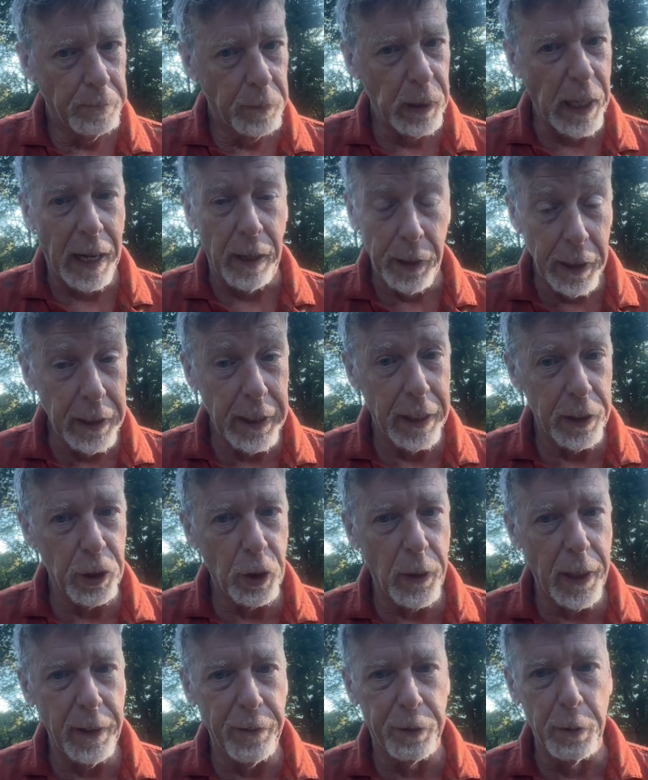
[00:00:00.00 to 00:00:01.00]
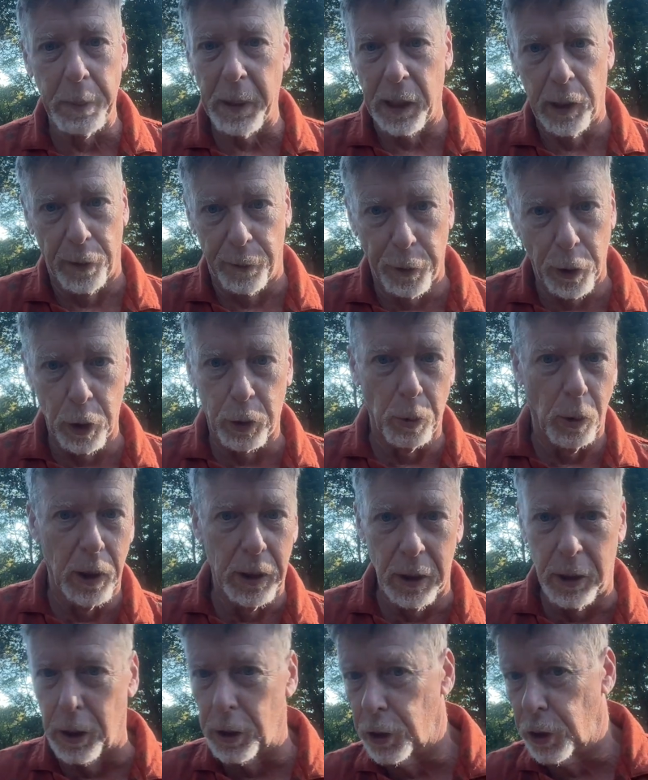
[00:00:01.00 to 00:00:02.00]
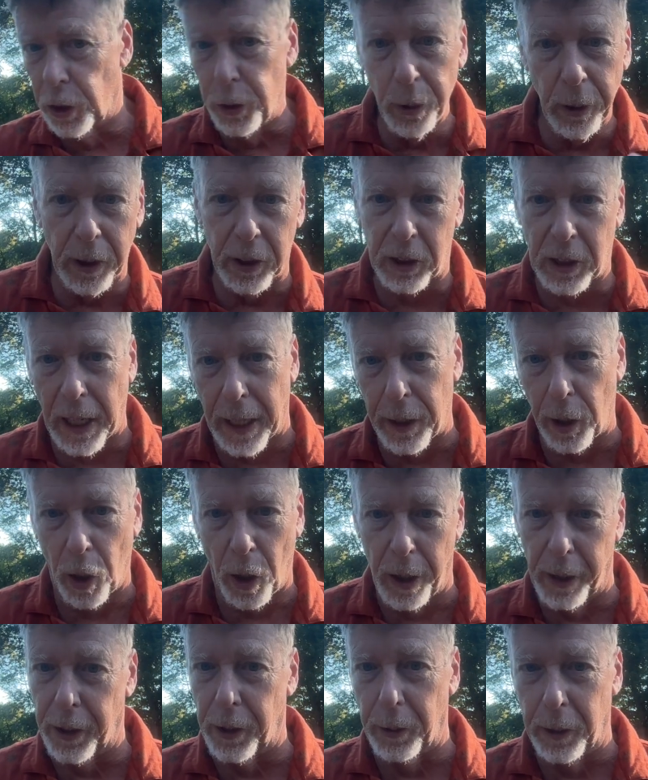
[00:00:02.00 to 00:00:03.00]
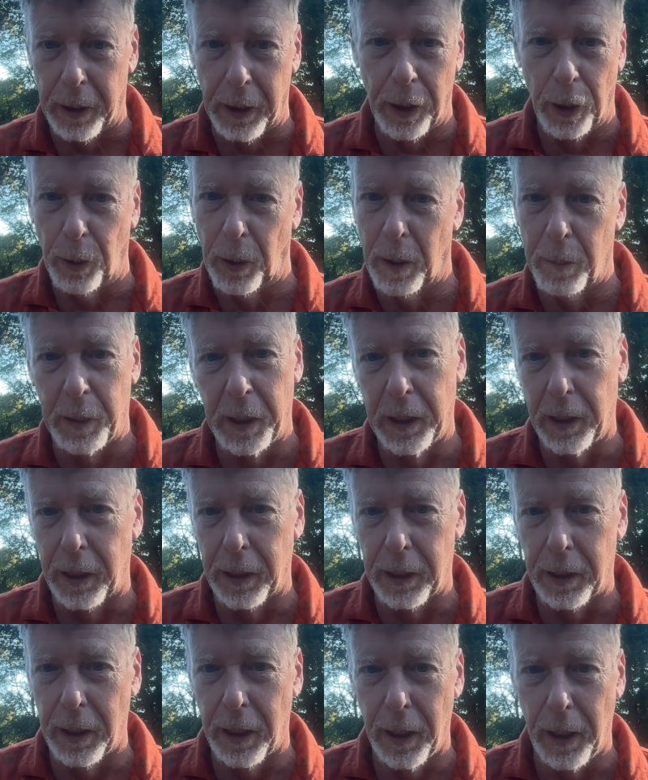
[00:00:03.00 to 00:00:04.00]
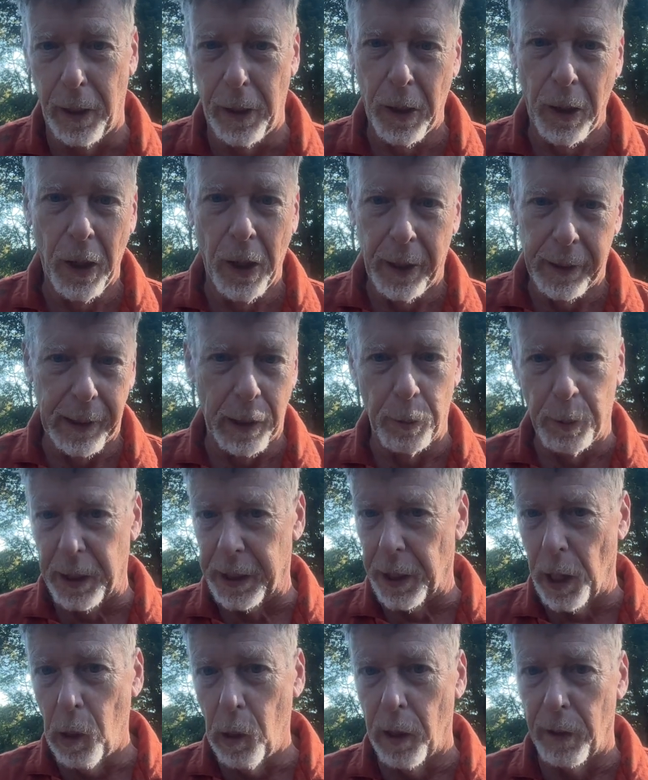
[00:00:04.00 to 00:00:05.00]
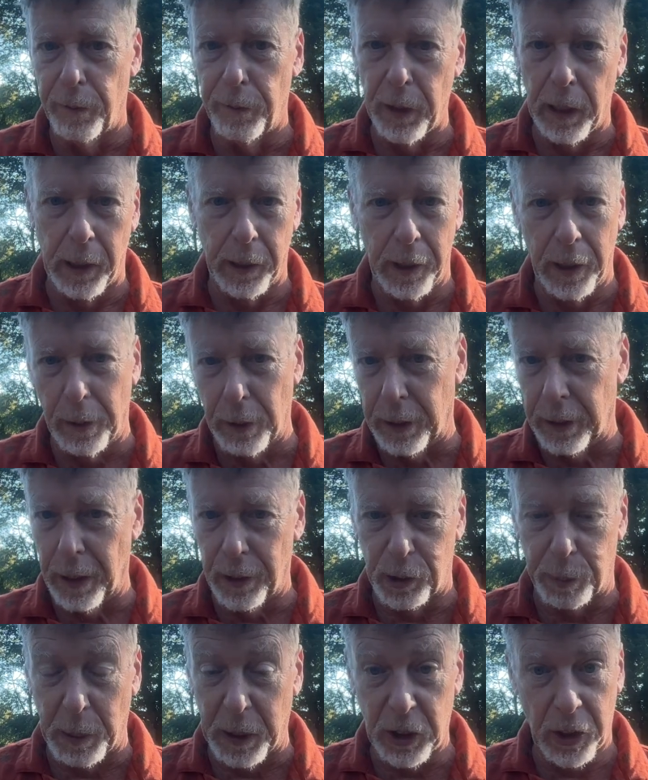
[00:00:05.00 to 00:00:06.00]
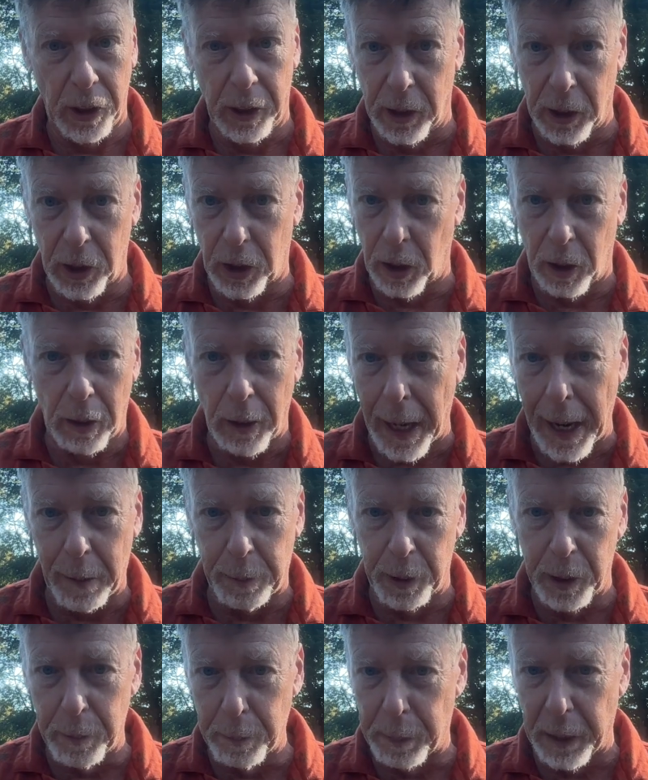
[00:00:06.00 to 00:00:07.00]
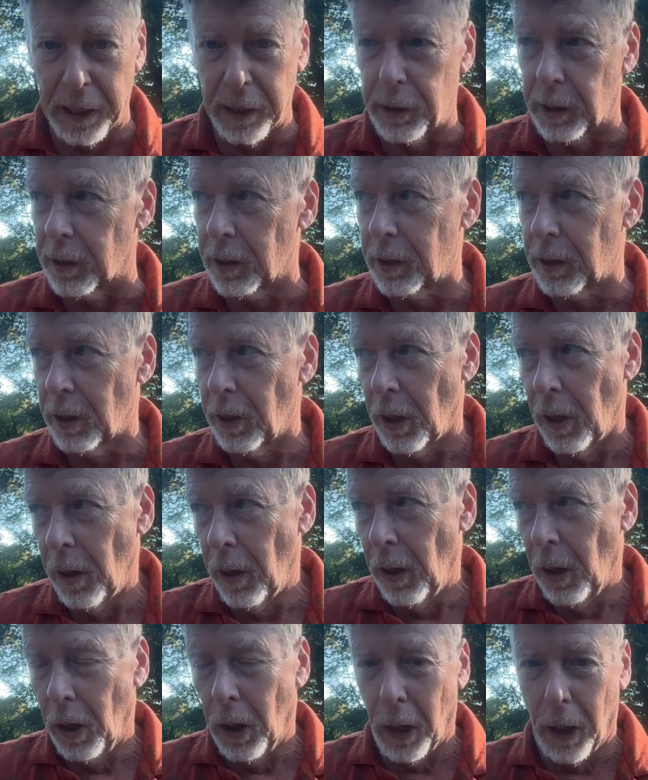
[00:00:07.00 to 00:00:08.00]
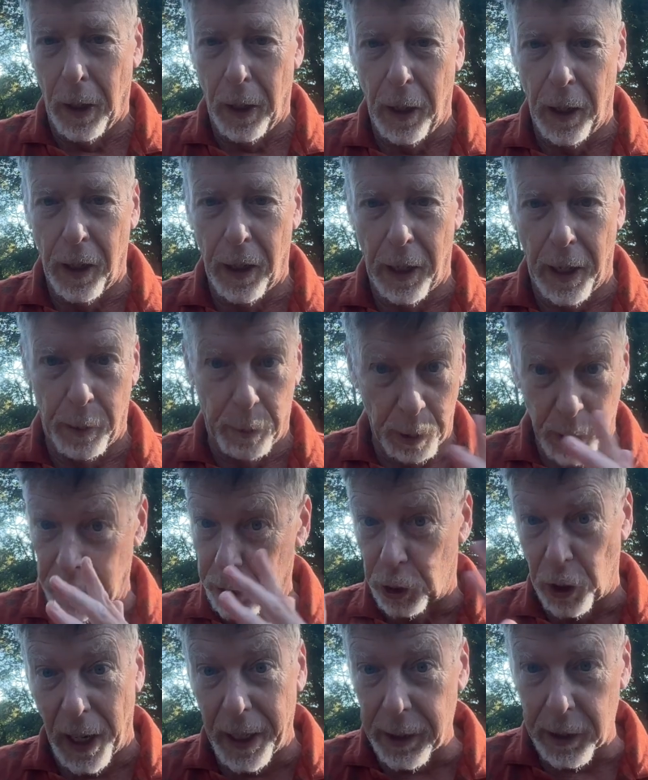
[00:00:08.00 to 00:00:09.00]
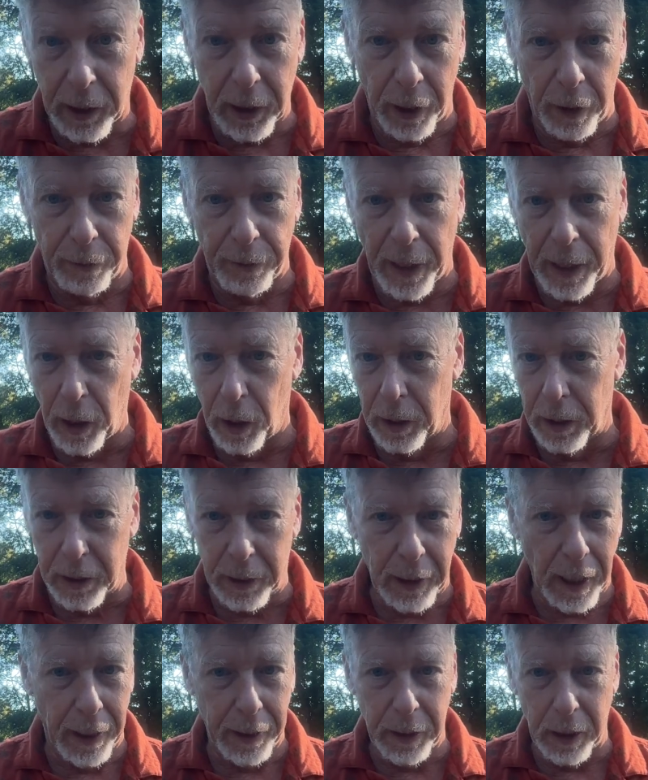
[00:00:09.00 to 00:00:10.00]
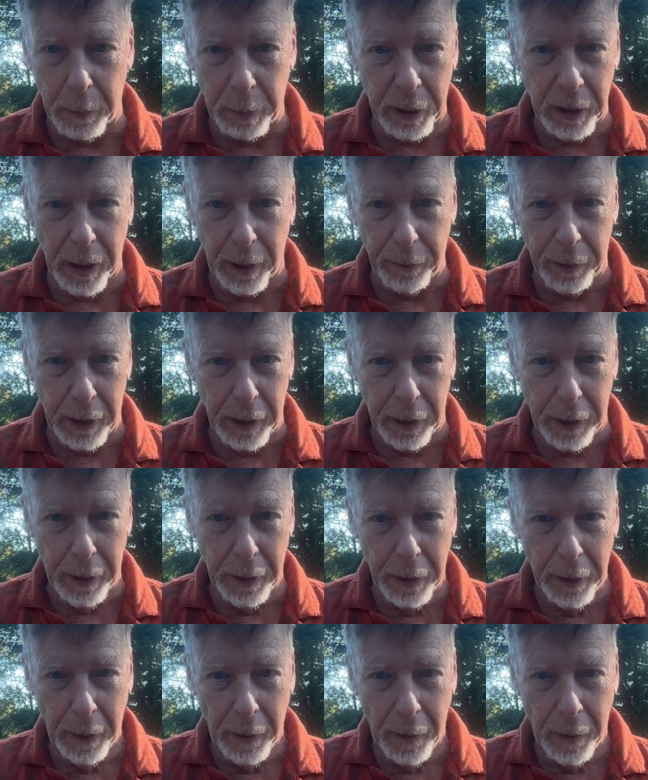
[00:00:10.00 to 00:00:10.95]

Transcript: Now, he gets credit for being the first one to do this kind of arguing, you know what I mean? Like, that we know of, especially in this elaborate basis, and really trying to clarify all these concepts and everything.